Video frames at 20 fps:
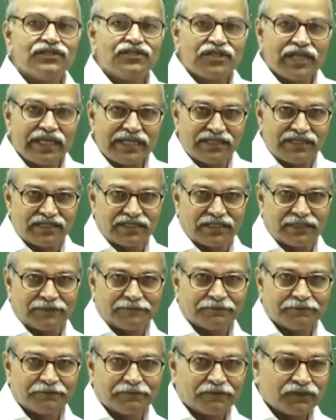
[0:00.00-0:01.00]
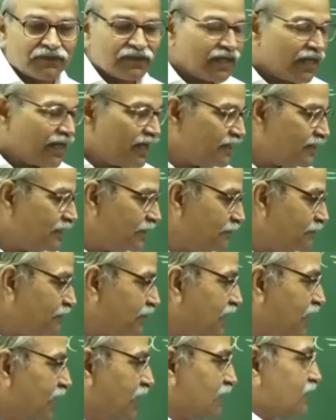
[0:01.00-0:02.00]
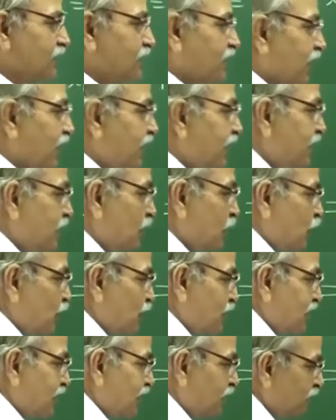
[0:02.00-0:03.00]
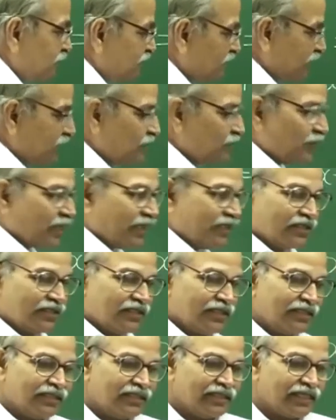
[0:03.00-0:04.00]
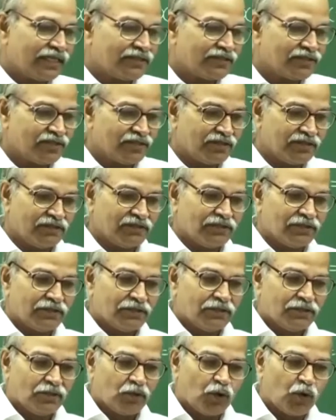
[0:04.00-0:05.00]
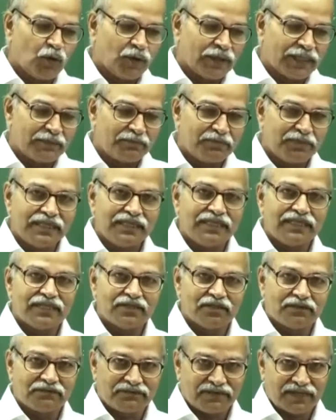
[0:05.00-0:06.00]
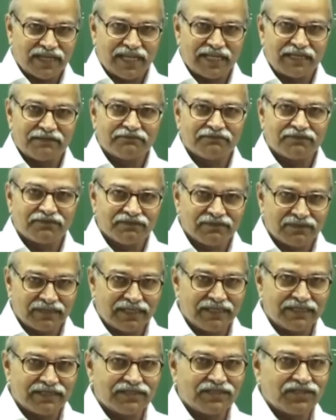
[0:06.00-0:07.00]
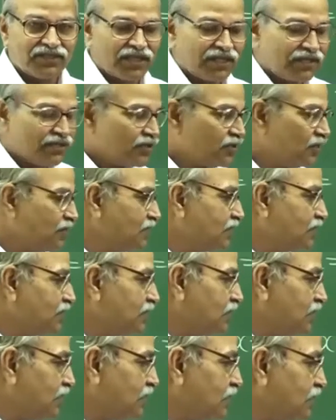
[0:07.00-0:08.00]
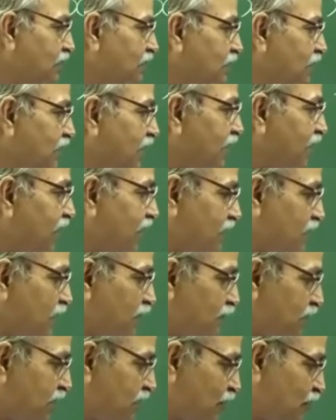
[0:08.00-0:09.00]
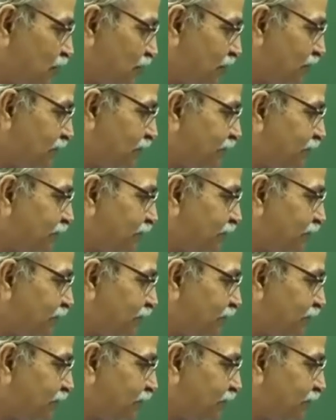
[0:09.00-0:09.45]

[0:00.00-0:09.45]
changing, and if they are really close enough, then you can see that over a period of time things change with a large amplitude.